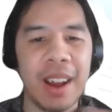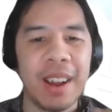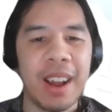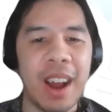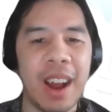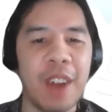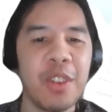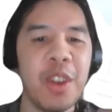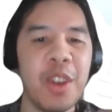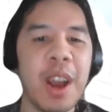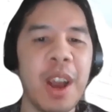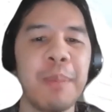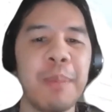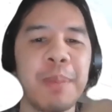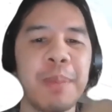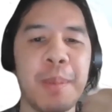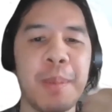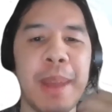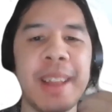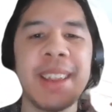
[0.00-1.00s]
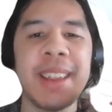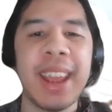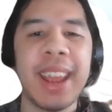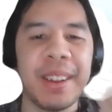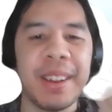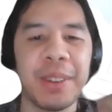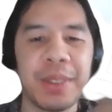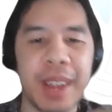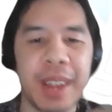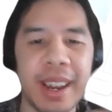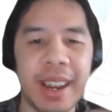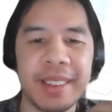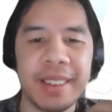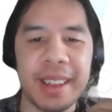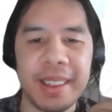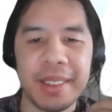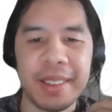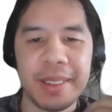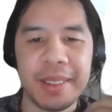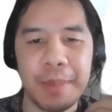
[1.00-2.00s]
how do you help to maintain those data
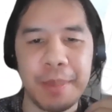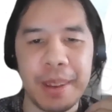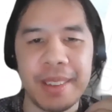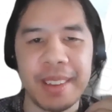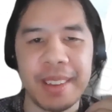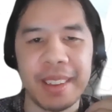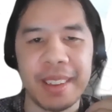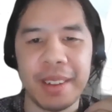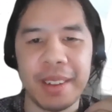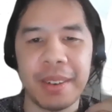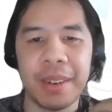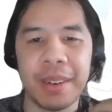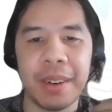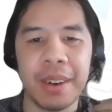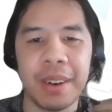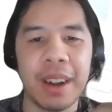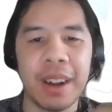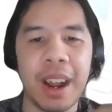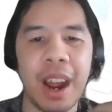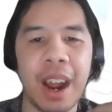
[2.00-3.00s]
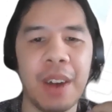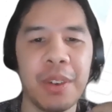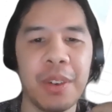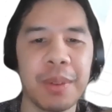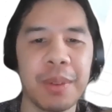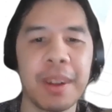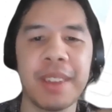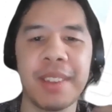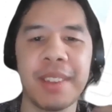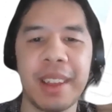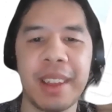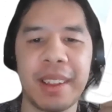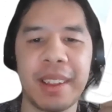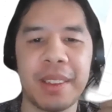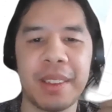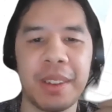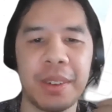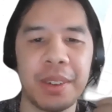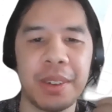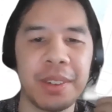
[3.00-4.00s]
sets, basically, or how do you, because like
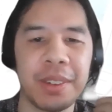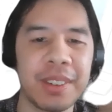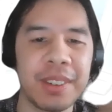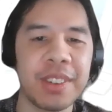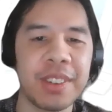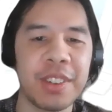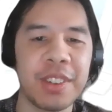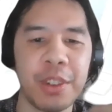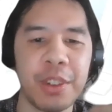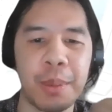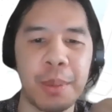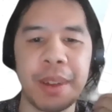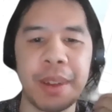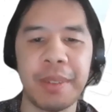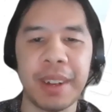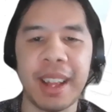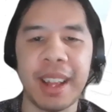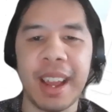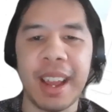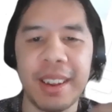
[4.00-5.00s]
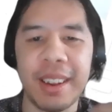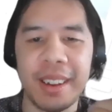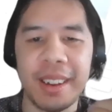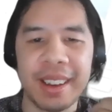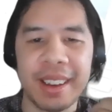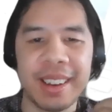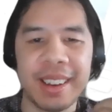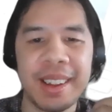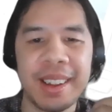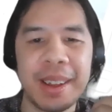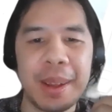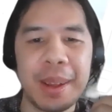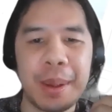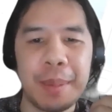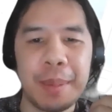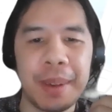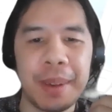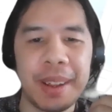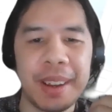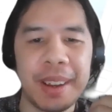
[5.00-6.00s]
those decisions are being relied on,
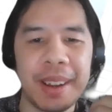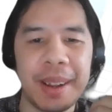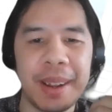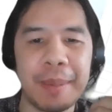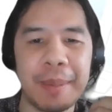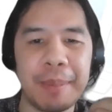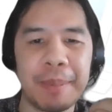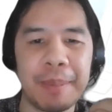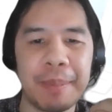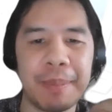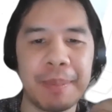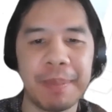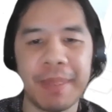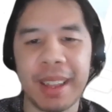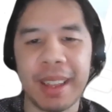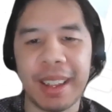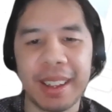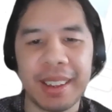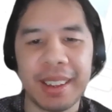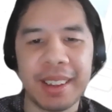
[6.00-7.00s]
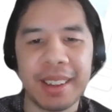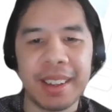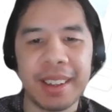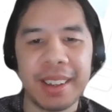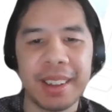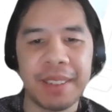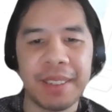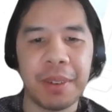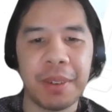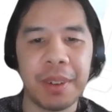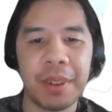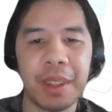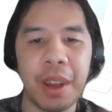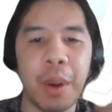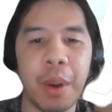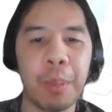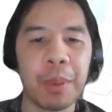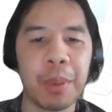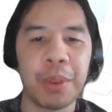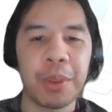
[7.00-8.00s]
but like for the
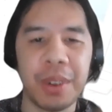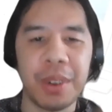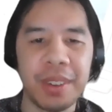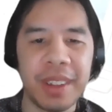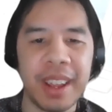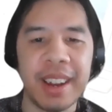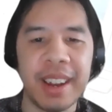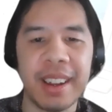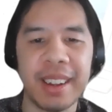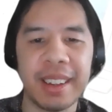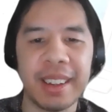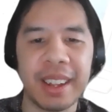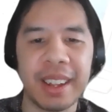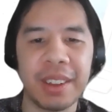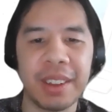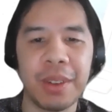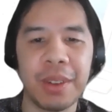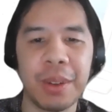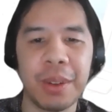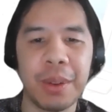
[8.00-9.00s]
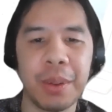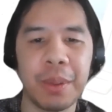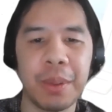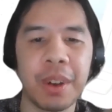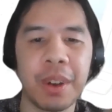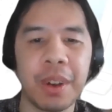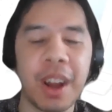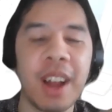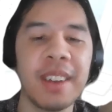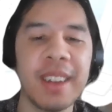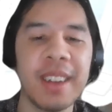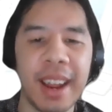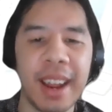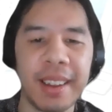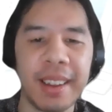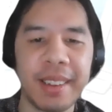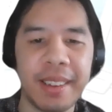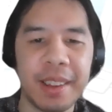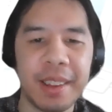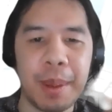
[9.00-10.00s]
open source data, like do you
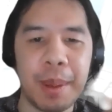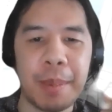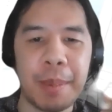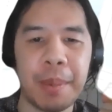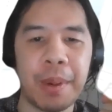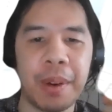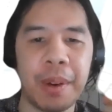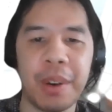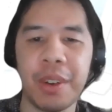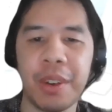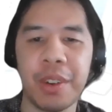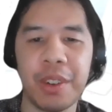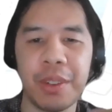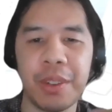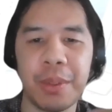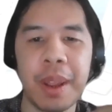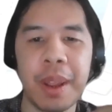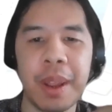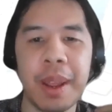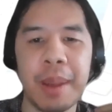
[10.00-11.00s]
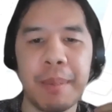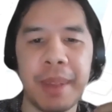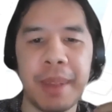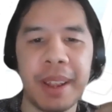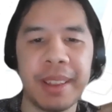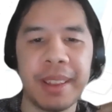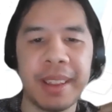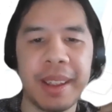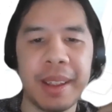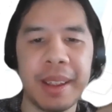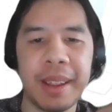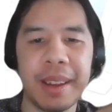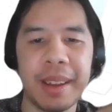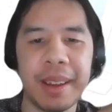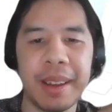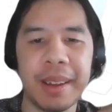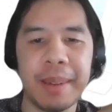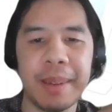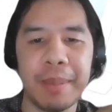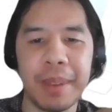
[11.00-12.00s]
contact these people, or are you just mainly
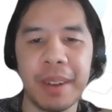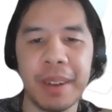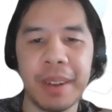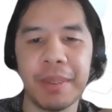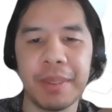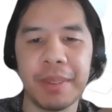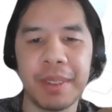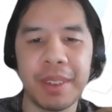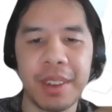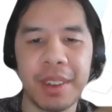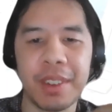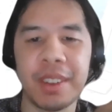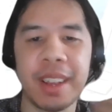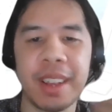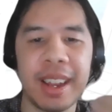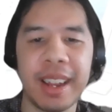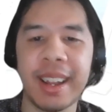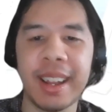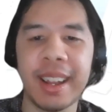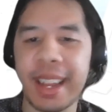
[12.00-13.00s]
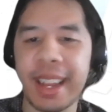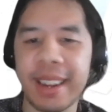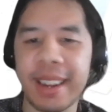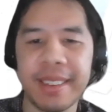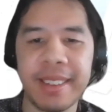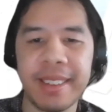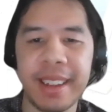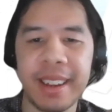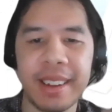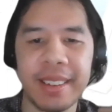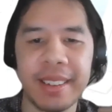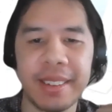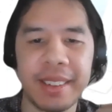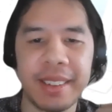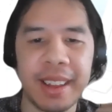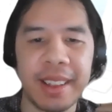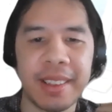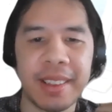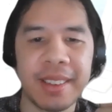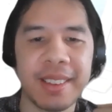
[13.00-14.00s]
just getting the latest data
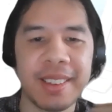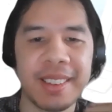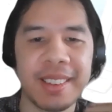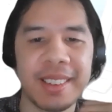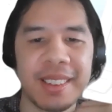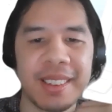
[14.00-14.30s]
sets?